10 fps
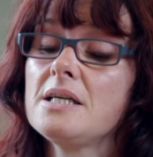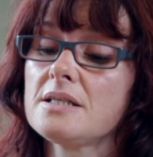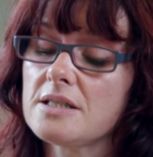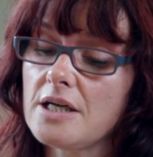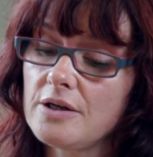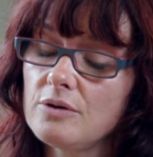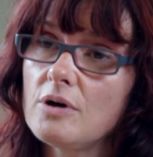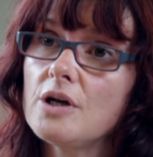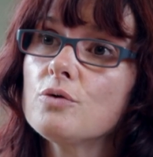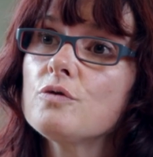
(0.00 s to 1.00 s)

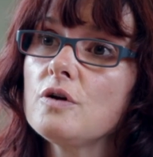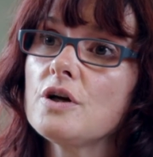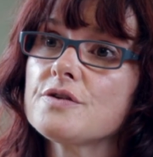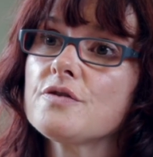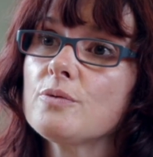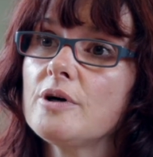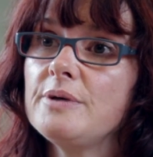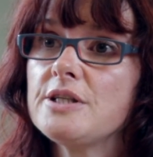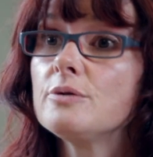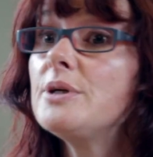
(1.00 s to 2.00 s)
So an awful lot of the work
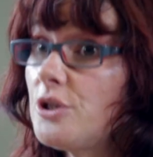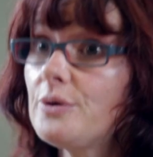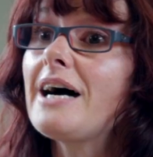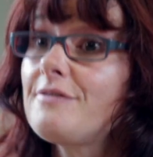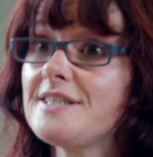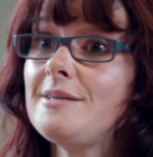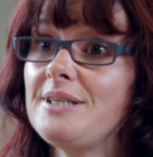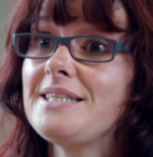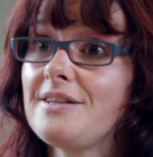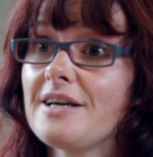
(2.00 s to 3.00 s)
we do have
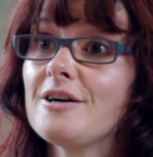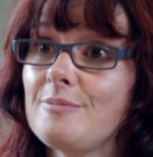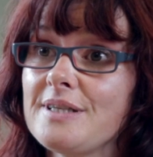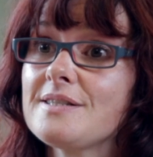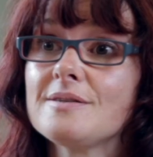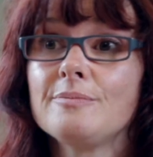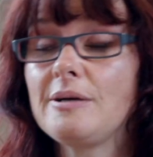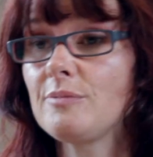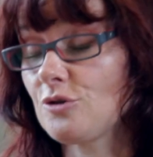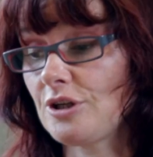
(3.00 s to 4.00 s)
CBT therapists and
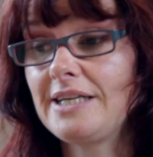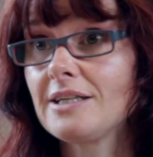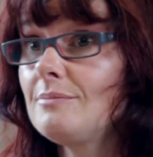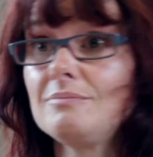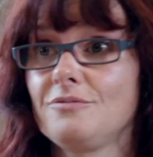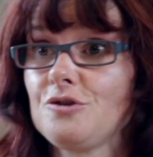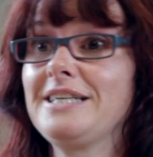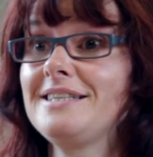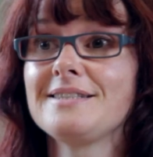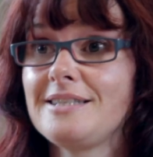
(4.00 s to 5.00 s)
people trained, I'm
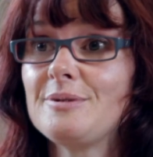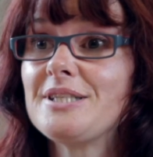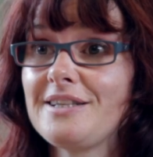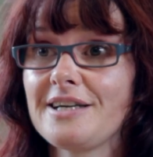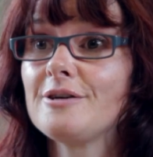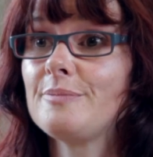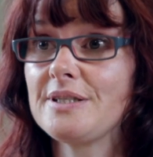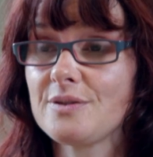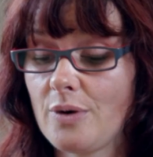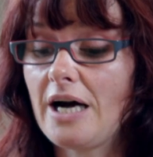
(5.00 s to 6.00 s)
trained in CBT therapy
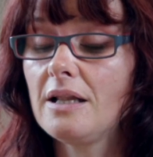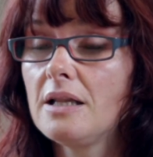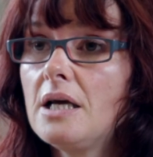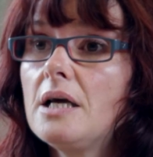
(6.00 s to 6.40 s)
as well,